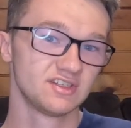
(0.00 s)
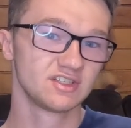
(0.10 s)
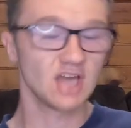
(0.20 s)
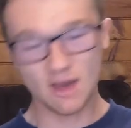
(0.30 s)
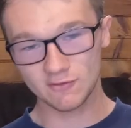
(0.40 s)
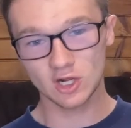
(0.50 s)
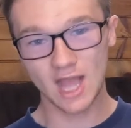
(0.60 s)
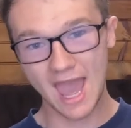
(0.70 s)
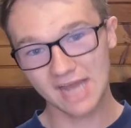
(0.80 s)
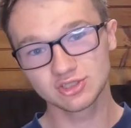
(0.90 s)

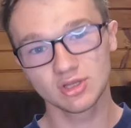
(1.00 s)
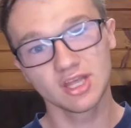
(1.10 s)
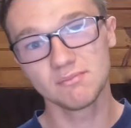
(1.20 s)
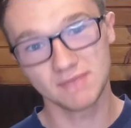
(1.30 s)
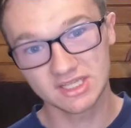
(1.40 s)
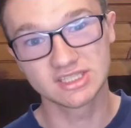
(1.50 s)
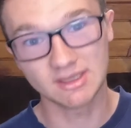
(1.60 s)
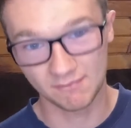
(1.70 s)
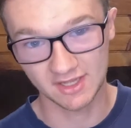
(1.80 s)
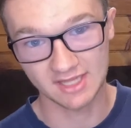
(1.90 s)
Cover actually means
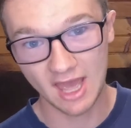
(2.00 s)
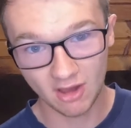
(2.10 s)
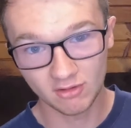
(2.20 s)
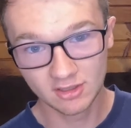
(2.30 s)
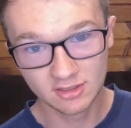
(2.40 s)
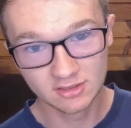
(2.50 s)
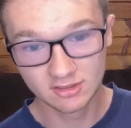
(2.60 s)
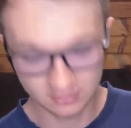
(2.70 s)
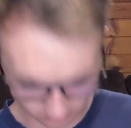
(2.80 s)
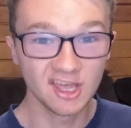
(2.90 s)
something now.
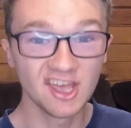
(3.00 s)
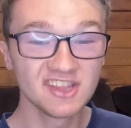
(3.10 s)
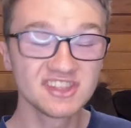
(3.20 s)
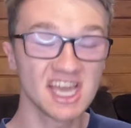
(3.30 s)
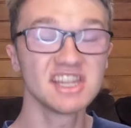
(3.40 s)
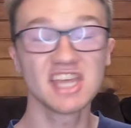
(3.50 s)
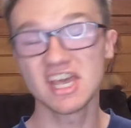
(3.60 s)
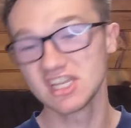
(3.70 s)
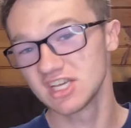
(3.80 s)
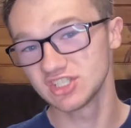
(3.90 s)
In 10th
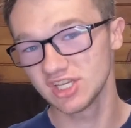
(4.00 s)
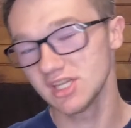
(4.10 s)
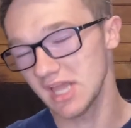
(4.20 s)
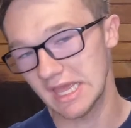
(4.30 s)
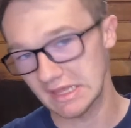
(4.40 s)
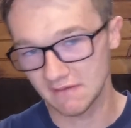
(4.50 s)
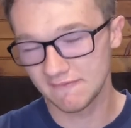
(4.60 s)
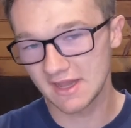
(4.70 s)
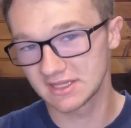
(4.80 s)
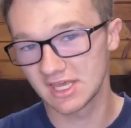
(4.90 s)
edition, it
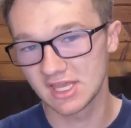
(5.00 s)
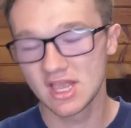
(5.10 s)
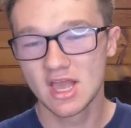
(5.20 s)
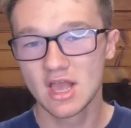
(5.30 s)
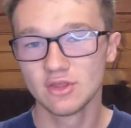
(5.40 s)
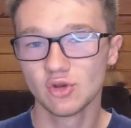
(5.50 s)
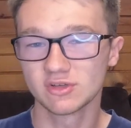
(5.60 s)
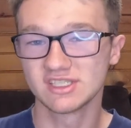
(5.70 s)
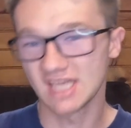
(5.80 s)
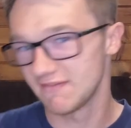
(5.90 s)
affected
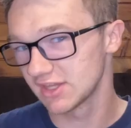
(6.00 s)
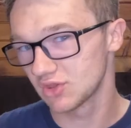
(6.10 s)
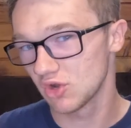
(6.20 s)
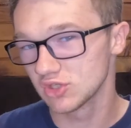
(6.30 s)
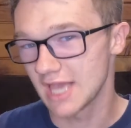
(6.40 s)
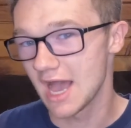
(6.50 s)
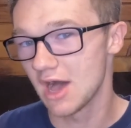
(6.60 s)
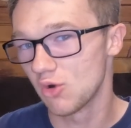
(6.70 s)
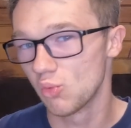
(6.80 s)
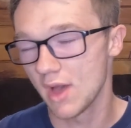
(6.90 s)
your saving throws,
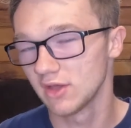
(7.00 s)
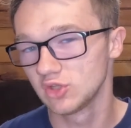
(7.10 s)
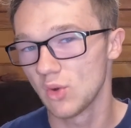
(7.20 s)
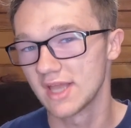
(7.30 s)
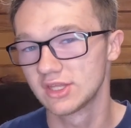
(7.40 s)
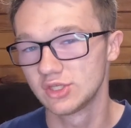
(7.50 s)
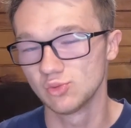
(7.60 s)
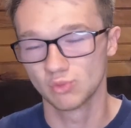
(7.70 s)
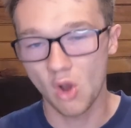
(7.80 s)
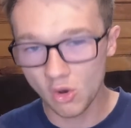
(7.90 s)
how well you had
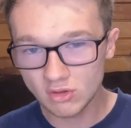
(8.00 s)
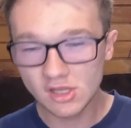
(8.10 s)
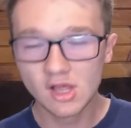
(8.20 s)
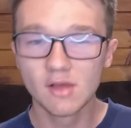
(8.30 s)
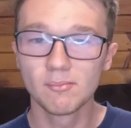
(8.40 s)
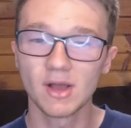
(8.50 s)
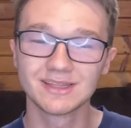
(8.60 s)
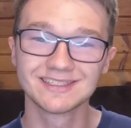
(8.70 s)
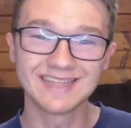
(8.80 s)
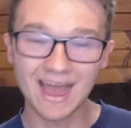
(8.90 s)
to roll,
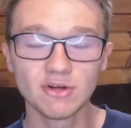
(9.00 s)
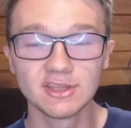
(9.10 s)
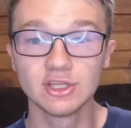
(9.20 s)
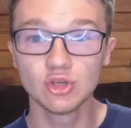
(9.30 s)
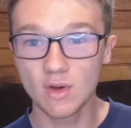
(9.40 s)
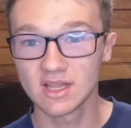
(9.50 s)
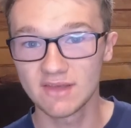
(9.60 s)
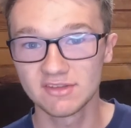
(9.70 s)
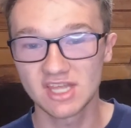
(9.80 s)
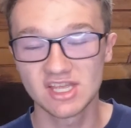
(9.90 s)
but now in the new
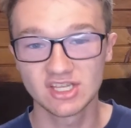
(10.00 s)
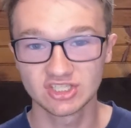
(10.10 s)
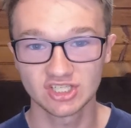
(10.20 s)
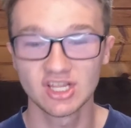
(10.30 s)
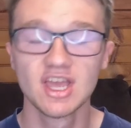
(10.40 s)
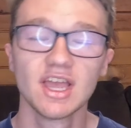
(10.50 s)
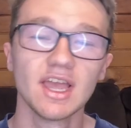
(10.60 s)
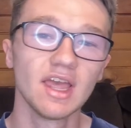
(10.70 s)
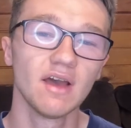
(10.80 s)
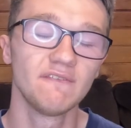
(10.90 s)
11th edition,
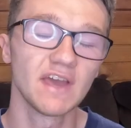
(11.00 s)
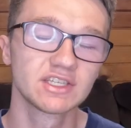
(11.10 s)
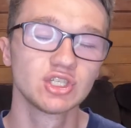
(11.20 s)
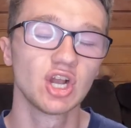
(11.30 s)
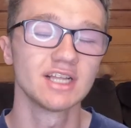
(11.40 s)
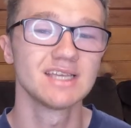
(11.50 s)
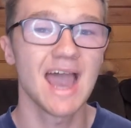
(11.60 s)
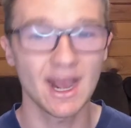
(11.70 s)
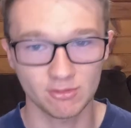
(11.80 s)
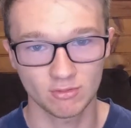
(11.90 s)
it affects your
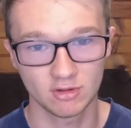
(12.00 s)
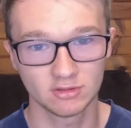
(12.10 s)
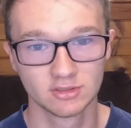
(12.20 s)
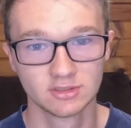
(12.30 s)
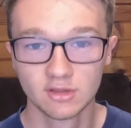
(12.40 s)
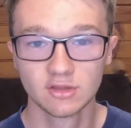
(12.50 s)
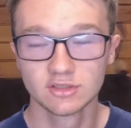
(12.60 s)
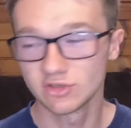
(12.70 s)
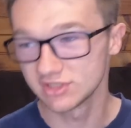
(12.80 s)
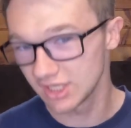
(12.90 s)
attack roll.
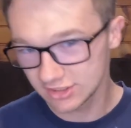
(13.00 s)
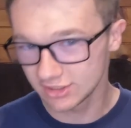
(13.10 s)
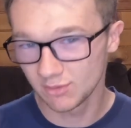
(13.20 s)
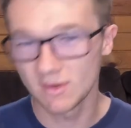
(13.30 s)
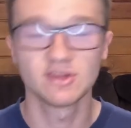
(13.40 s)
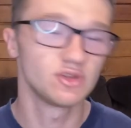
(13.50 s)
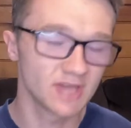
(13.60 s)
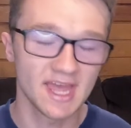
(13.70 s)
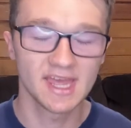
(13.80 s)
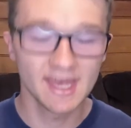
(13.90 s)
So essentially whether you
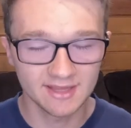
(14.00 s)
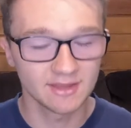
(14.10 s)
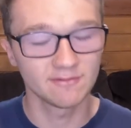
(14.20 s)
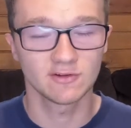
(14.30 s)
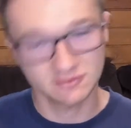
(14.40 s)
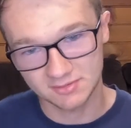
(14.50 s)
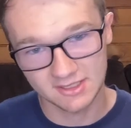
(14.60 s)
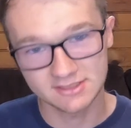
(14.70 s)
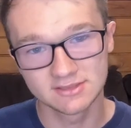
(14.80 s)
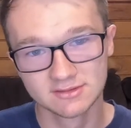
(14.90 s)
get hit in the first
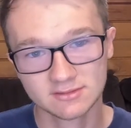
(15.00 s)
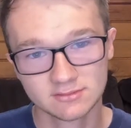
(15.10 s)
place.